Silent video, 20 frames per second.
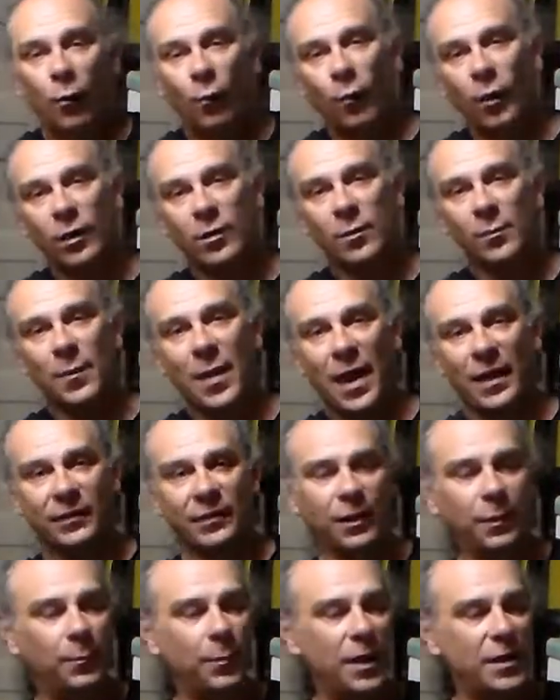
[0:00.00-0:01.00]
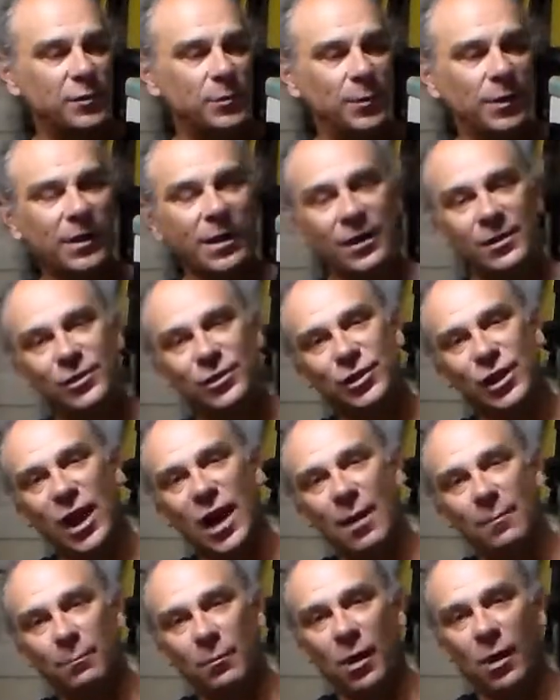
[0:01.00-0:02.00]
Welcome back to the basement gun
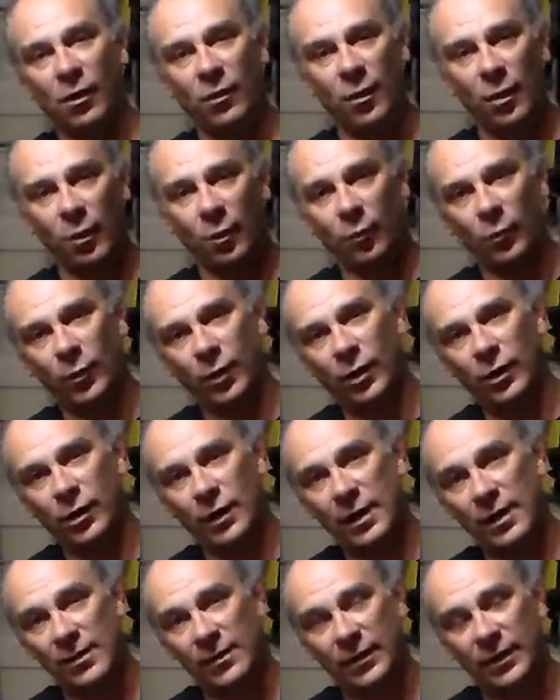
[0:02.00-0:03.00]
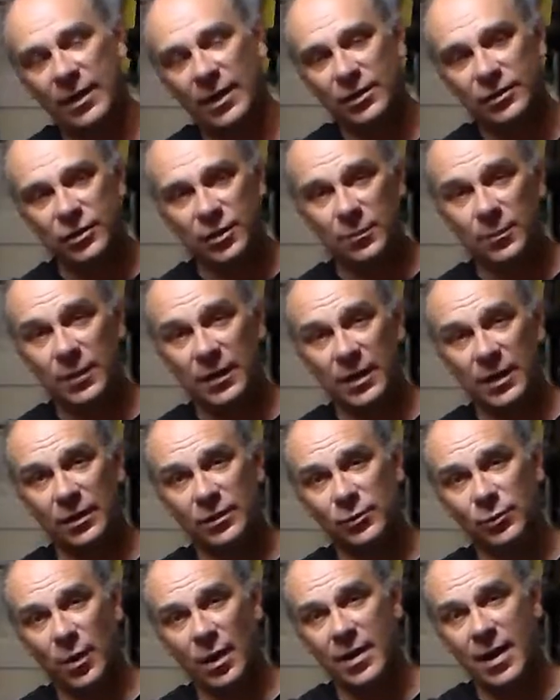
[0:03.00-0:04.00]
shop, although we're in the kitchen
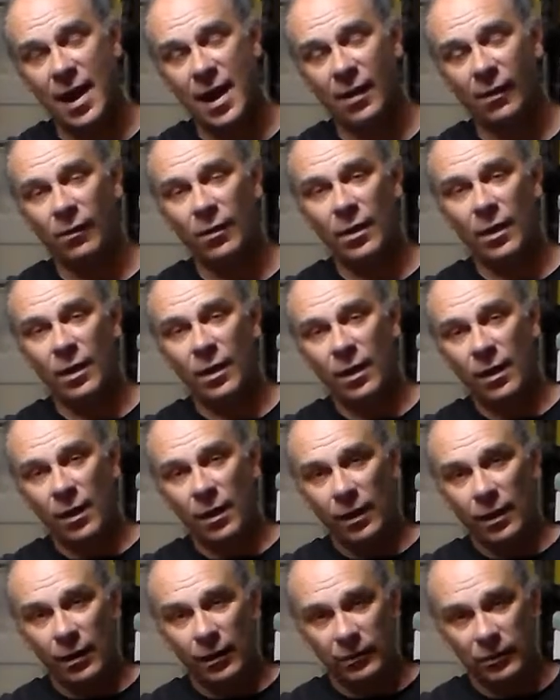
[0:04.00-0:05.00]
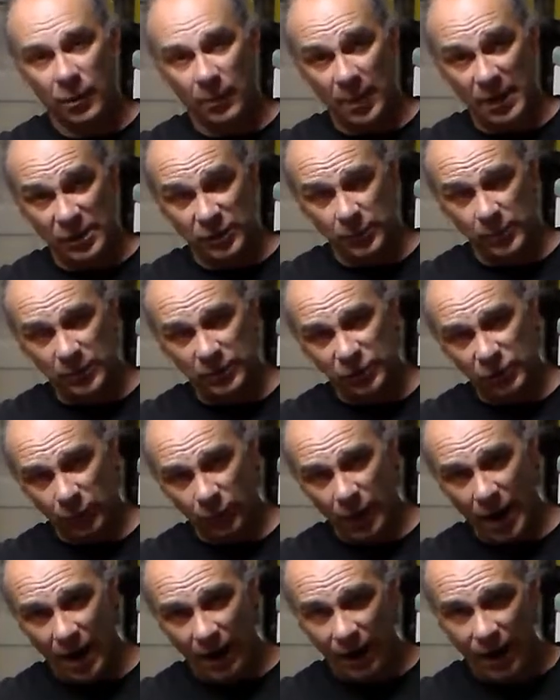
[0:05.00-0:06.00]
because right now the basement's a
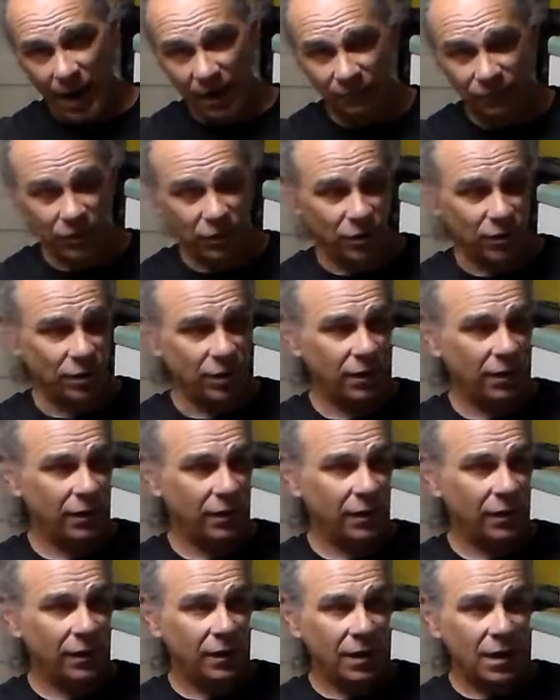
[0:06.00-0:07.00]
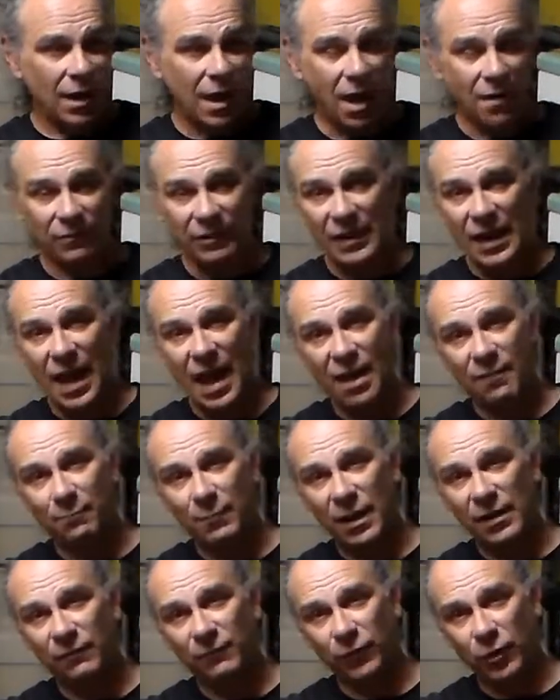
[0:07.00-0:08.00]
wreck after having to have
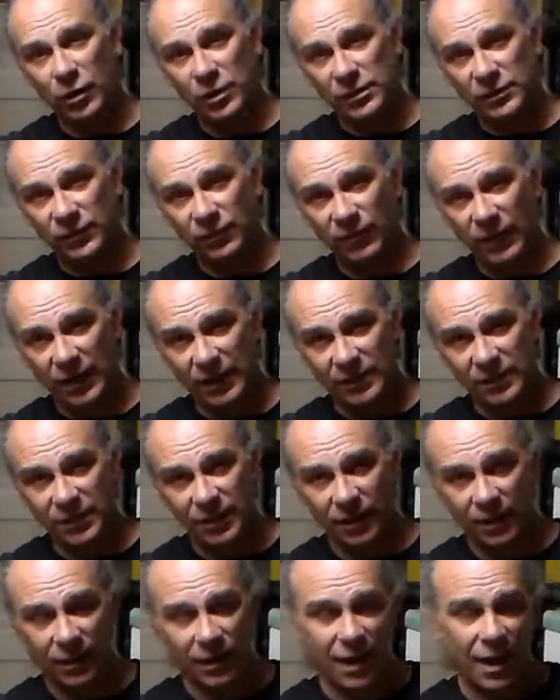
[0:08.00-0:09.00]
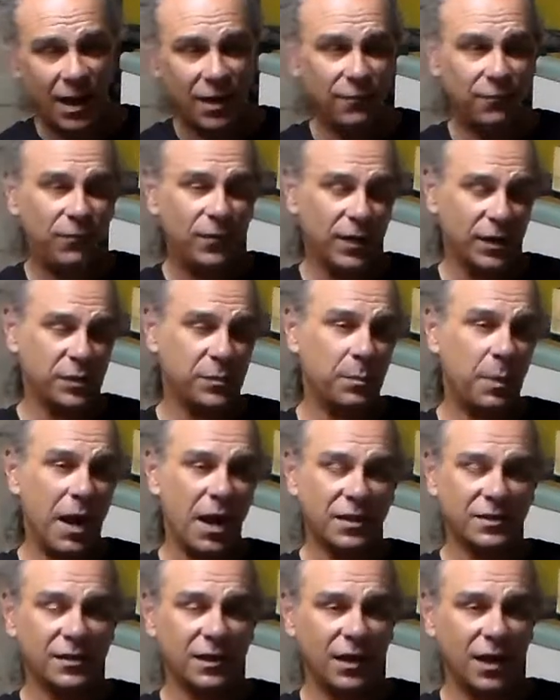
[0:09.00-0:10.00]
my furnace fixed and fix
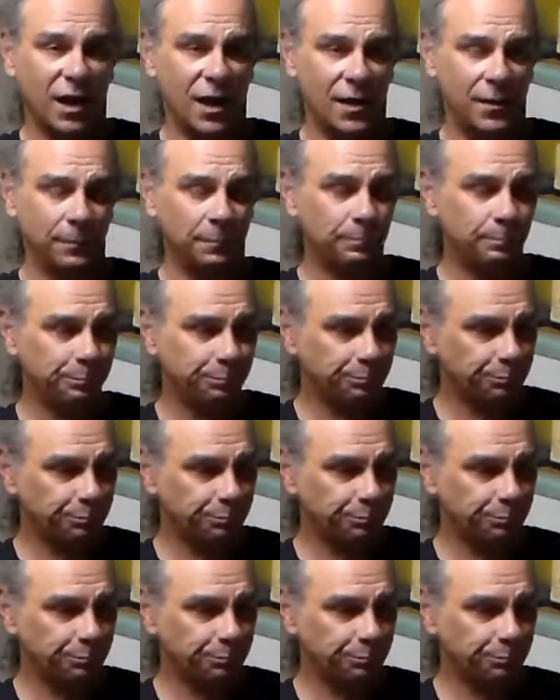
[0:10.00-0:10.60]
box of gun.